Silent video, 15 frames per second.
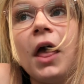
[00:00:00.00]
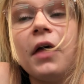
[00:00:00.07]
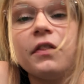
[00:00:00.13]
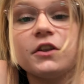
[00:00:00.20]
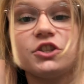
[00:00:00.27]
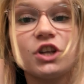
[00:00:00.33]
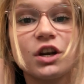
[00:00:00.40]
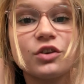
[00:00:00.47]
the
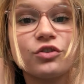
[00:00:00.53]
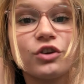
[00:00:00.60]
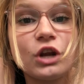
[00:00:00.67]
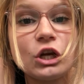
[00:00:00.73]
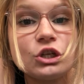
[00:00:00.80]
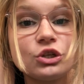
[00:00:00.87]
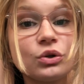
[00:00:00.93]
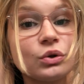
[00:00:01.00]

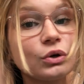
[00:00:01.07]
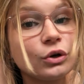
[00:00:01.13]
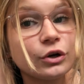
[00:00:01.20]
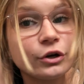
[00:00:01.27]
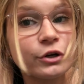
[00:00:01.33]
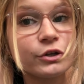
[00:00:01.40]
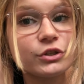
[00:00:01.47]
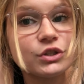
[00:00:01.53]
generational
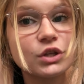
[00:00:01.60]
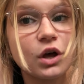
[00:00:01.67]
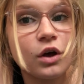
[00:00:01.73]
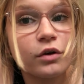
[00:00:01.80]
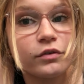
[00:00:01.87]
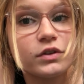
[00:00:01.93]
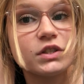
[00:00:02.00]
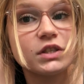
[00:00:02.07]
curse
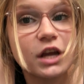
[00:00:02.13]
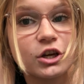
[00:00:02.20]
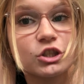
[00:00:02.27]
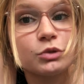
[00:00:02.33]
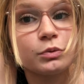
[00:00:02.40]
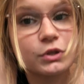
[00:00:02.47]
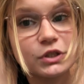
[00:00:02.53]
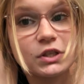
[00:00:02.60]
of
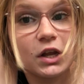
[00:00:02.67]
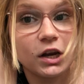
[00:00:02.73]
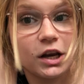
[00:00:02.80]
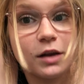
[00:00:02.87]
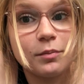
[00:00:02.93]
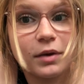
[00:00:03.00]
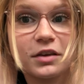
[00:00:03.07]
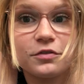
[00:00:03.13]
sexual sin
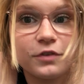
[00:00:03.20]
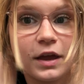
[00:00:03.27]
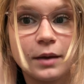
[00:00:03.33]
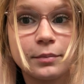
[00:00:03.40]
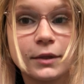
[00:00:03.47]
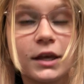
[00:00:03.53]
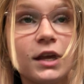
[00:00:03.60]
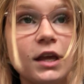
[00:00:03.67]
in my
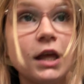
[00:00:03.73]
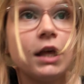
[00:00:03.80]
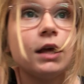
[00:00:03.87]
family,